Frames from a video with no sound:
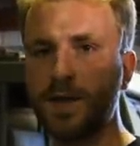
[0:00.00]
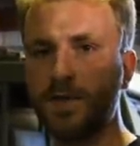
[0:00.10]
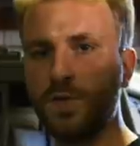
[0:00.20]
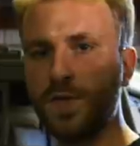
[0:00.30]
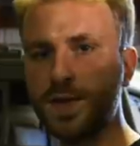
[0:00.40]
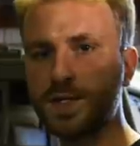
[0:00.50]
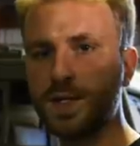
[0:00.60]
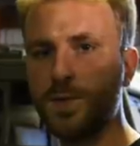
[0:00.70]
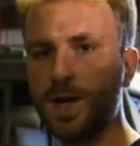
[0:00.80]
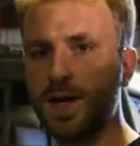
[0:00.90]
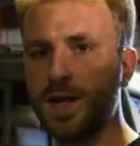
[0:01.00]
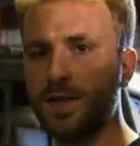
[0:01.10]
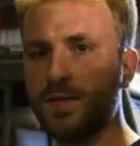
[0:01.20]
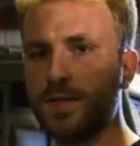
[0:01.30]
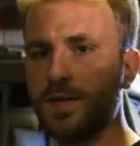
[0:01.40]
So essentially what it
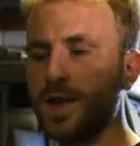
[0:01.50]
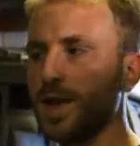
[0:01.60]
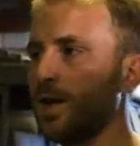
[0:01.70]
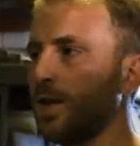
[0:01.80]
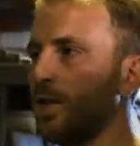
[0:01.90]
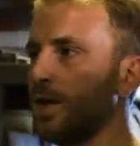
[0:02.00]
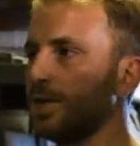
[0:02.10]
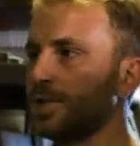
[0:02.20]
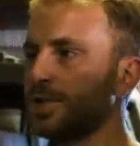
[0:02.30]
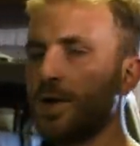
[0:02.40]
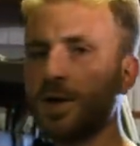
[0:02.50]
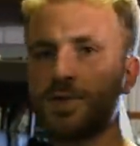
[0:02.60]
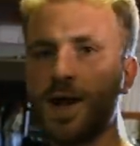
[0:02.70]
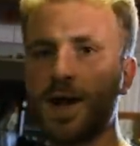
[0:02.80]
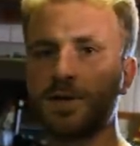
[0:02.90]
is is a, a large truck
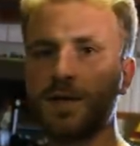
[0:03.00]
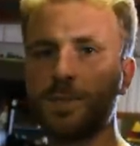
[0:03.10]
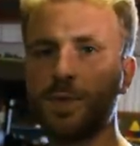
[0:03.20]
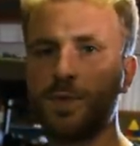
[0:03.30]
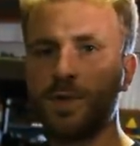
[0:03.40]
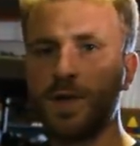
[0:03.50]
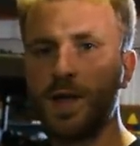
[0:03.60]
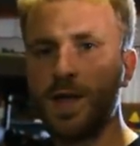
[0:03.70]
tractor that pulled